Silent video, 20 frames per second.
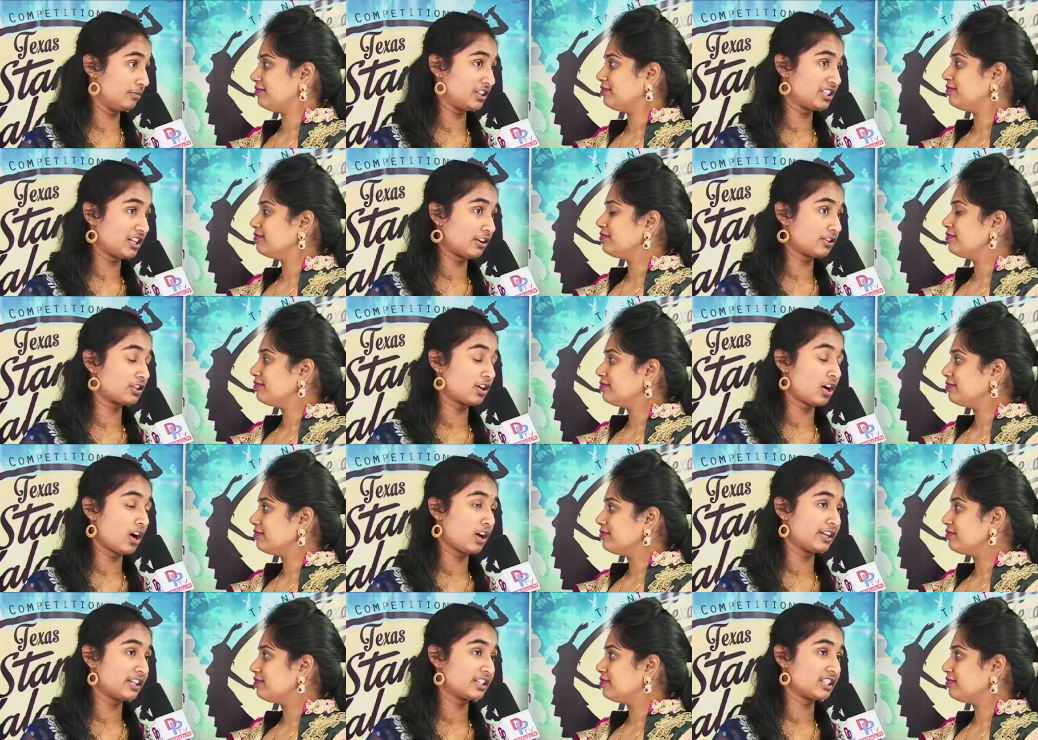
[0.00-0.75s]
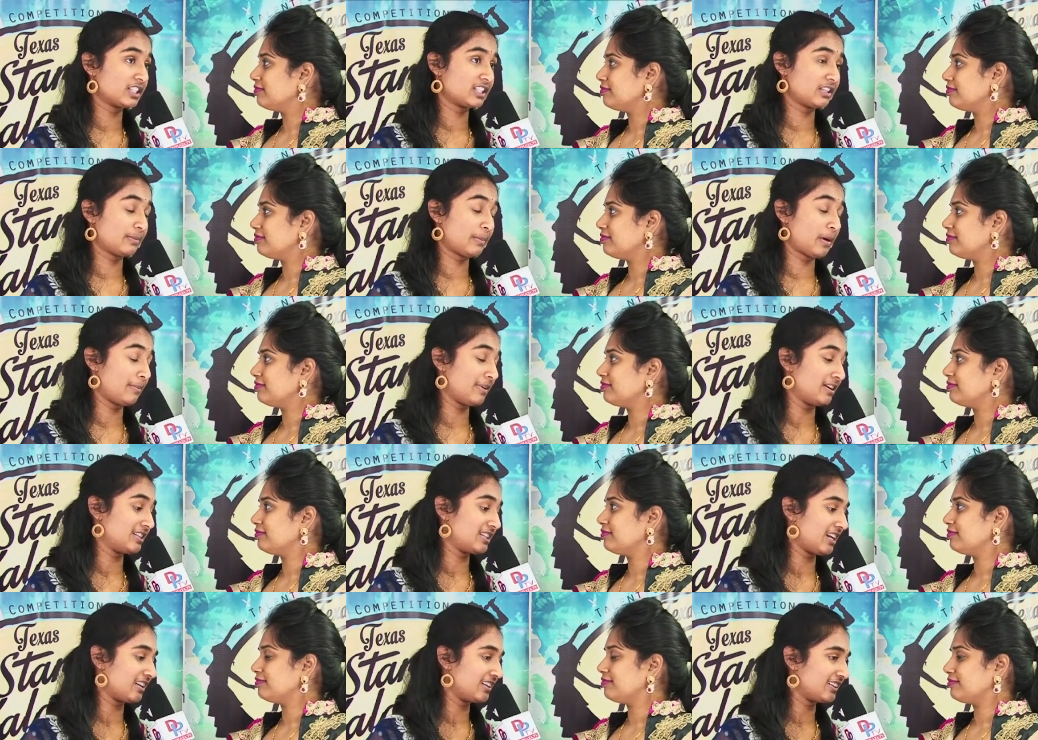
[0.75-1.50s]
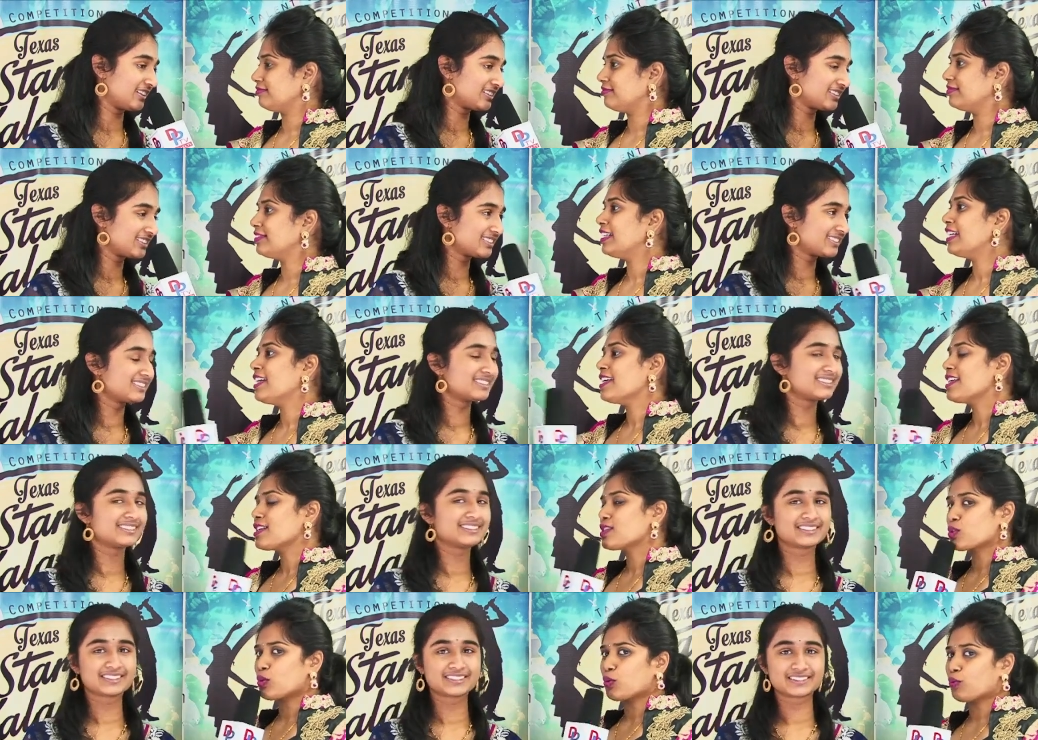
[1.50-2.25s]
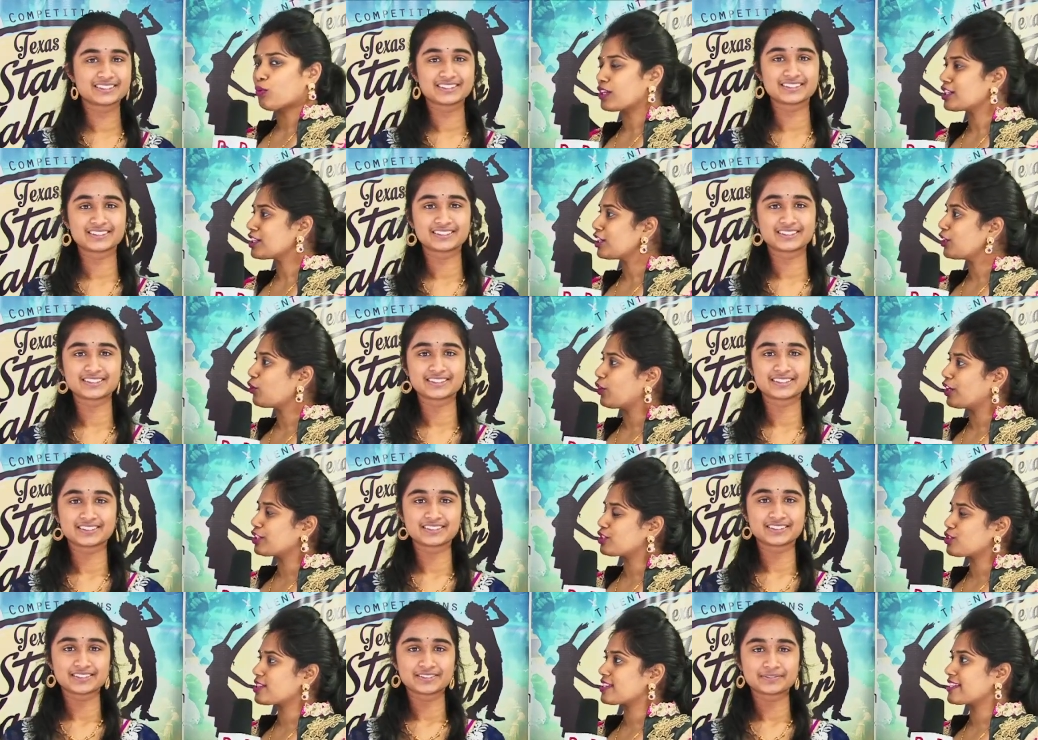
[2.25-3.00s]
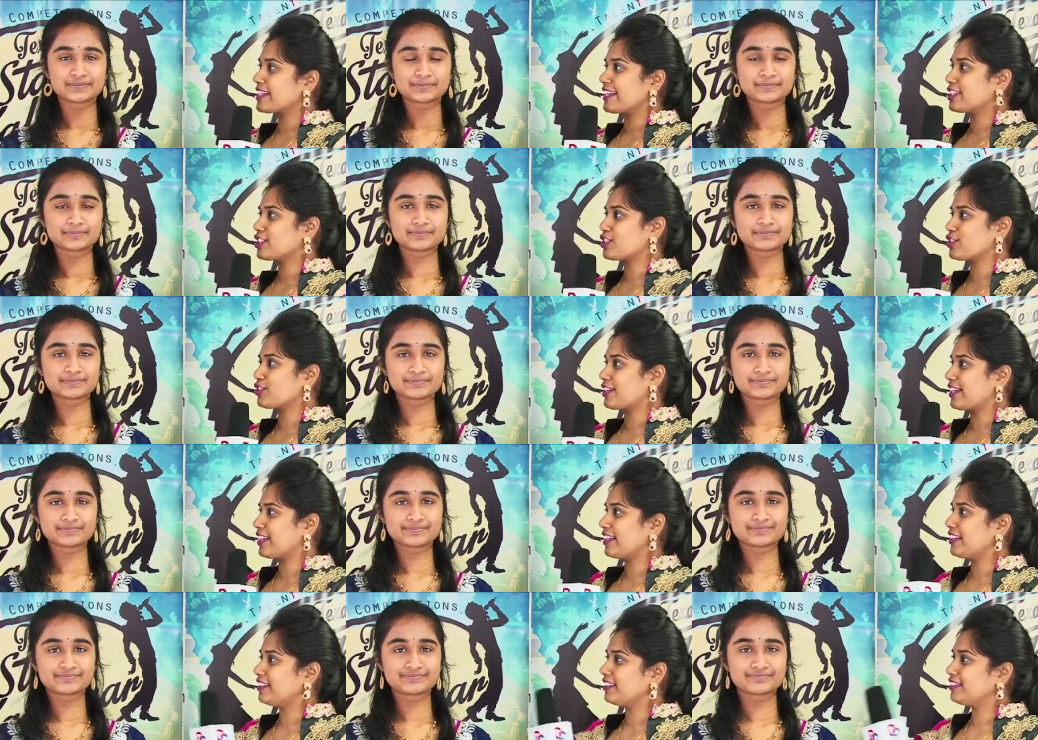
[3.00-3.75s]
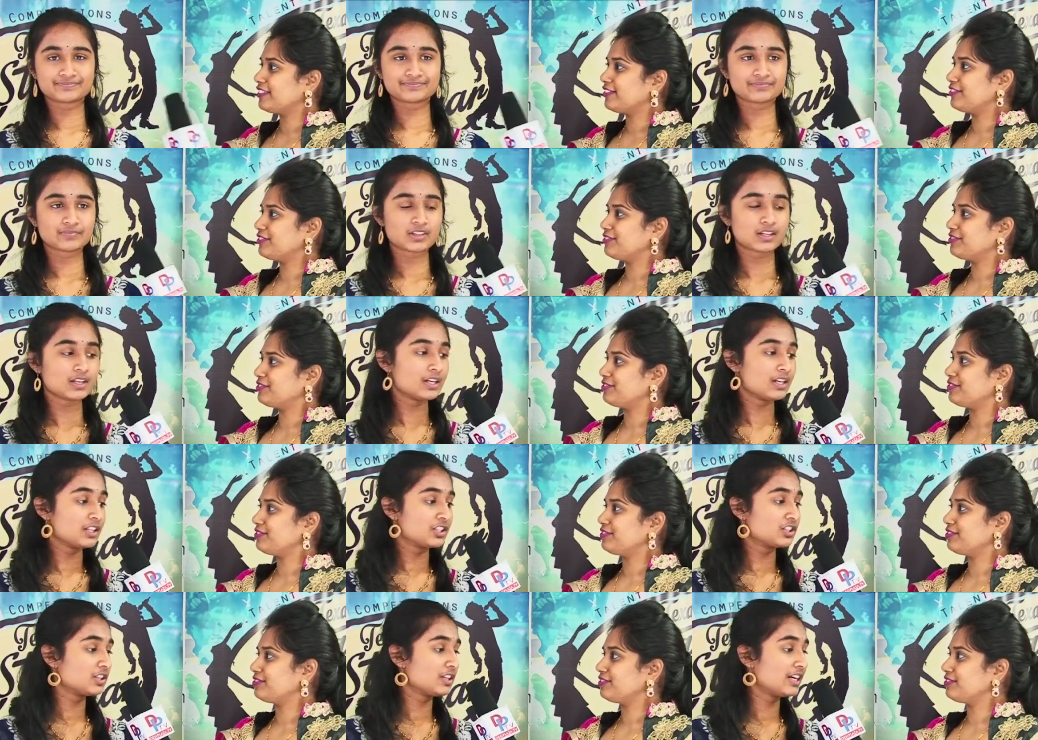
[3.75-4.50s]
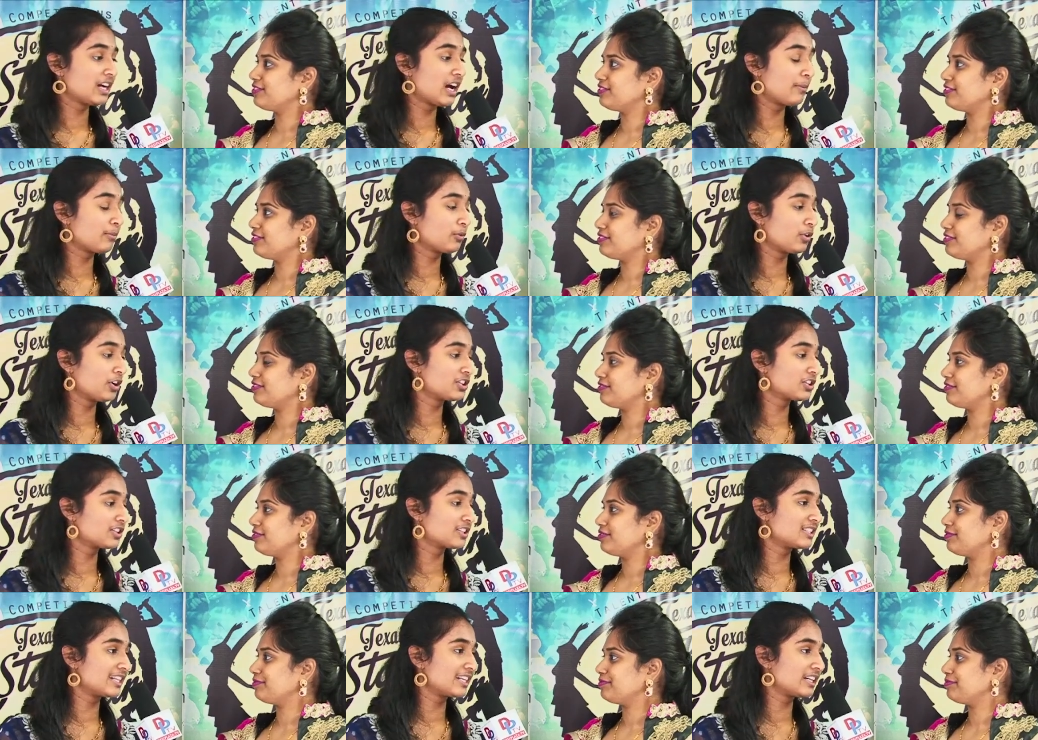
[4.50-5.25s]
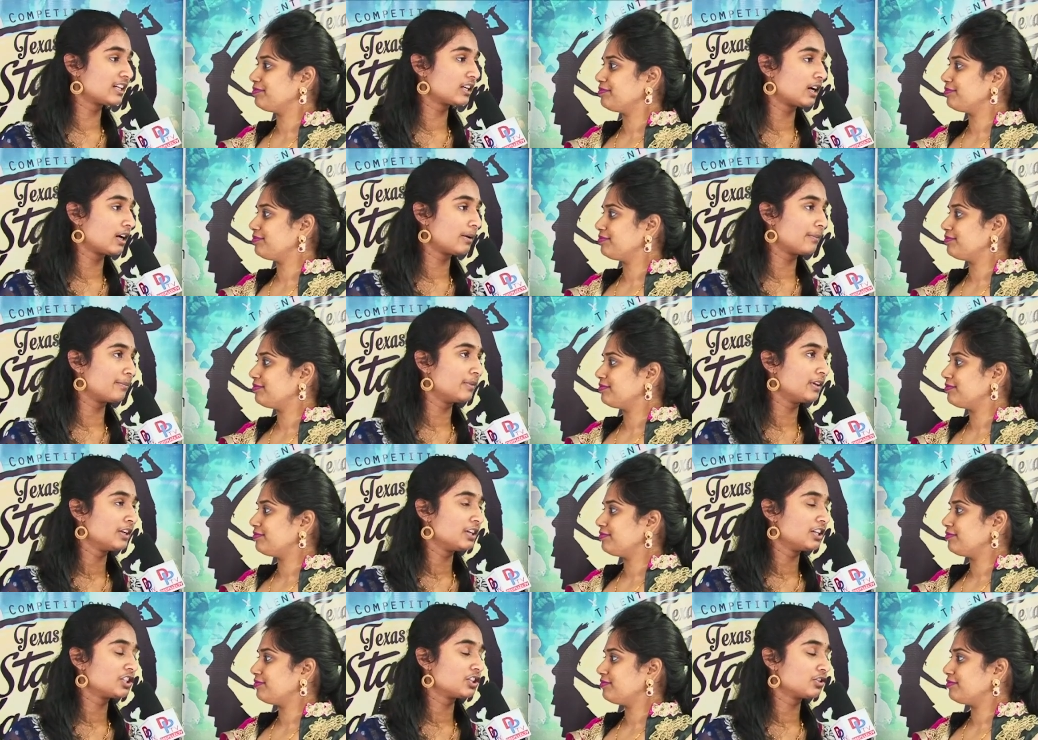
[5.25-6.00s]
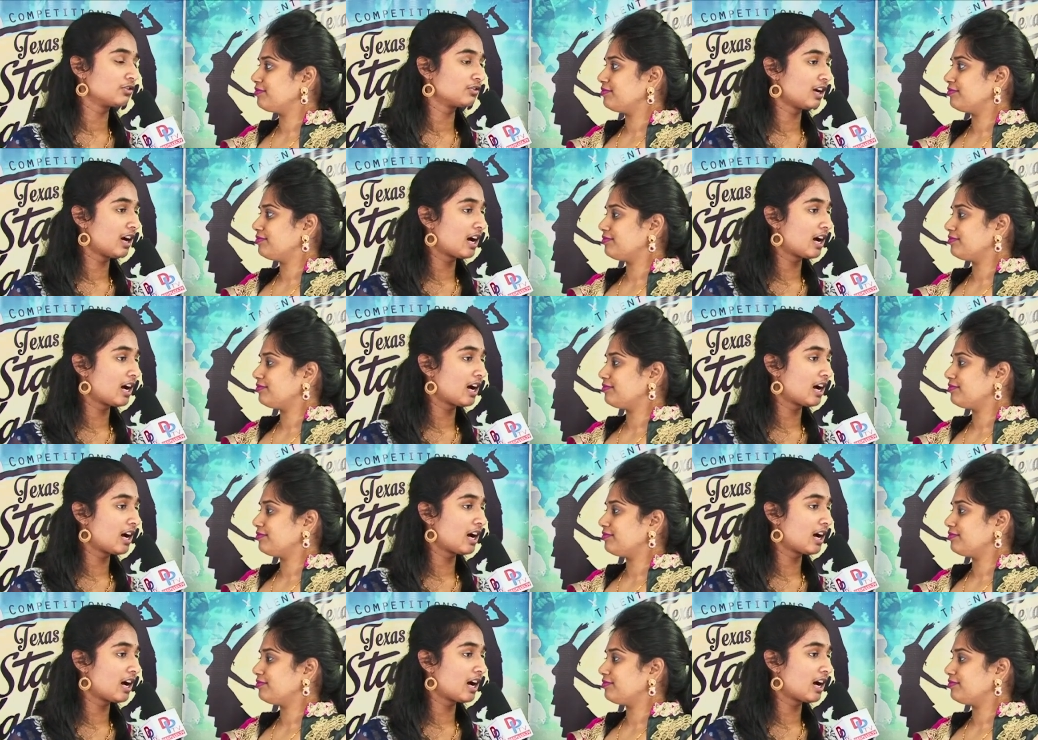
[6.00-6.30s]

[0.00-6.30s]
Speaker 1: reach out to audiences about my talent. So, what are you going to sing today? Today I'm going to sing um, Sun